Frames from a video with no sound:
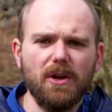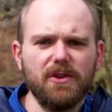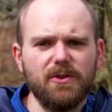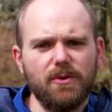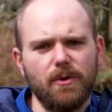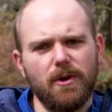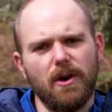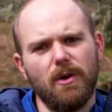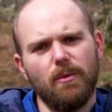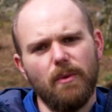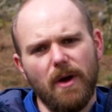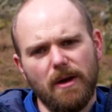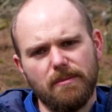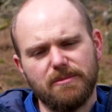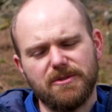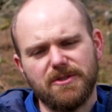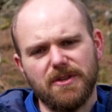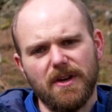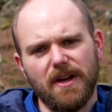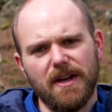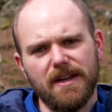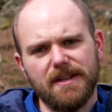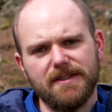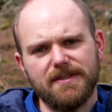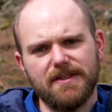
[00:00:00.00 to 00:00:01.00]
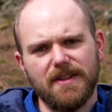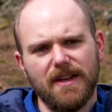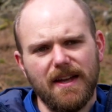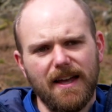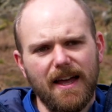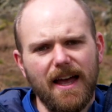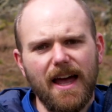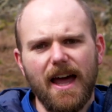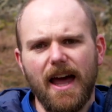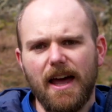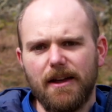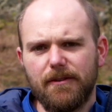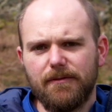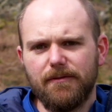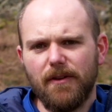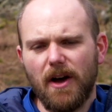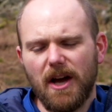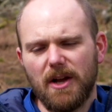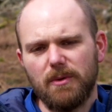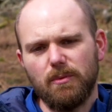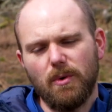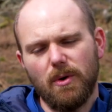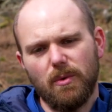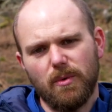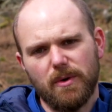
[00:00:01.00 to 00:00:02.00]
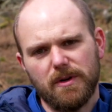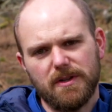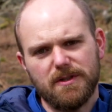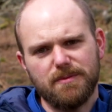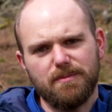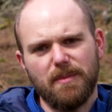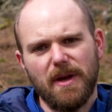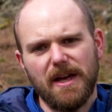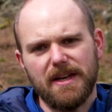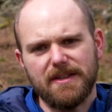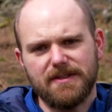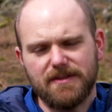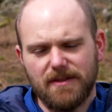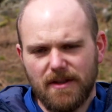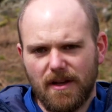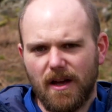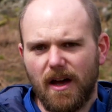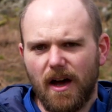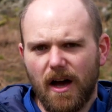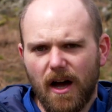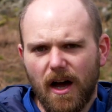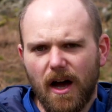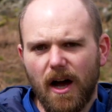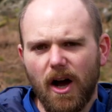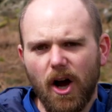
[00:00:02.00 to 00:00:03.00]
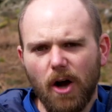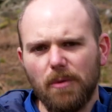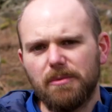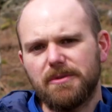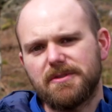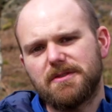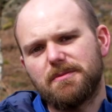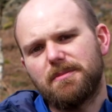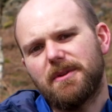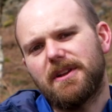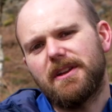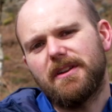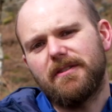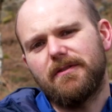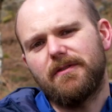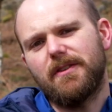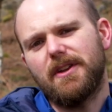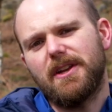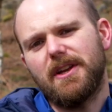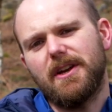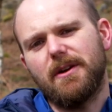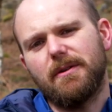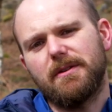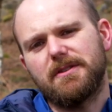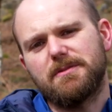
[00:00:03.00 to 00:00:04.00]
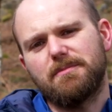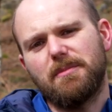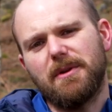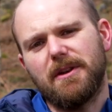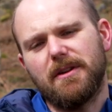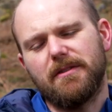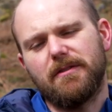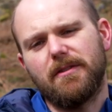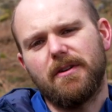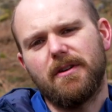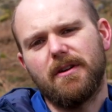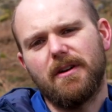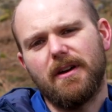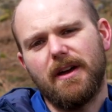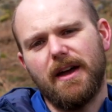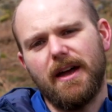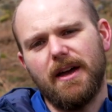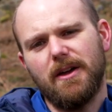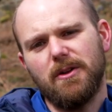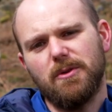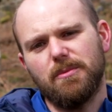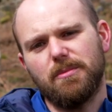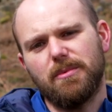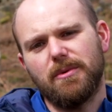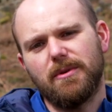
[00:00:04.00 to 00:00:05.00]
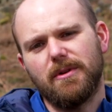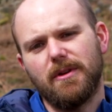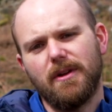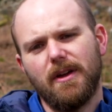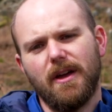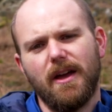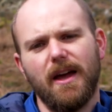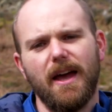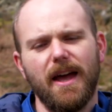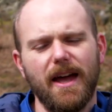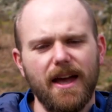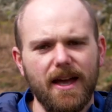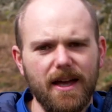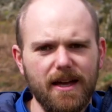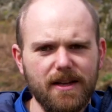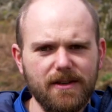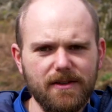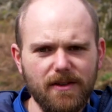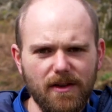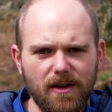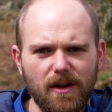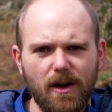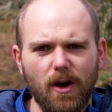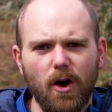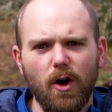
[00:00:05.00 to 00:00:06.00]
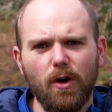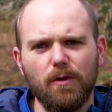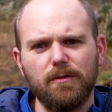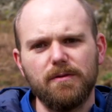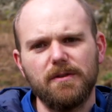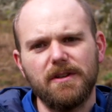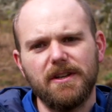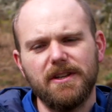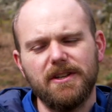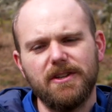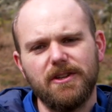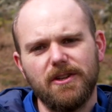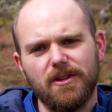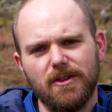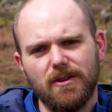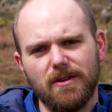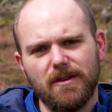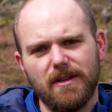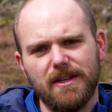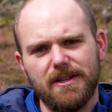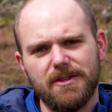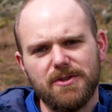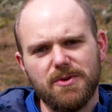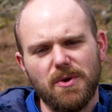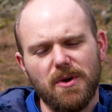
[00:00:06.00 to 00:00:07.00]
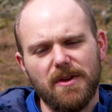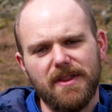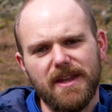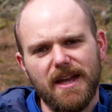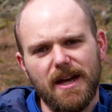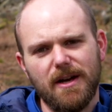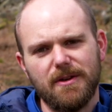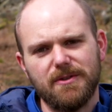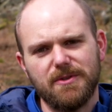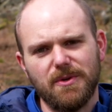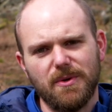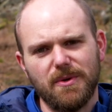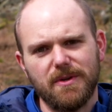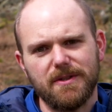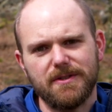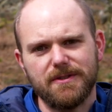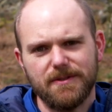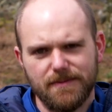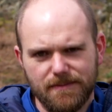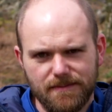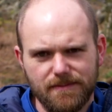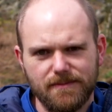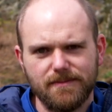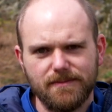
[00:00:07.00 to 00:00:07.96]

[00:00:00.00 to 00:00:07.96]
onto our website and find what works best. I hope this video has been of help, and hopefully you'll enjoy the outdoors.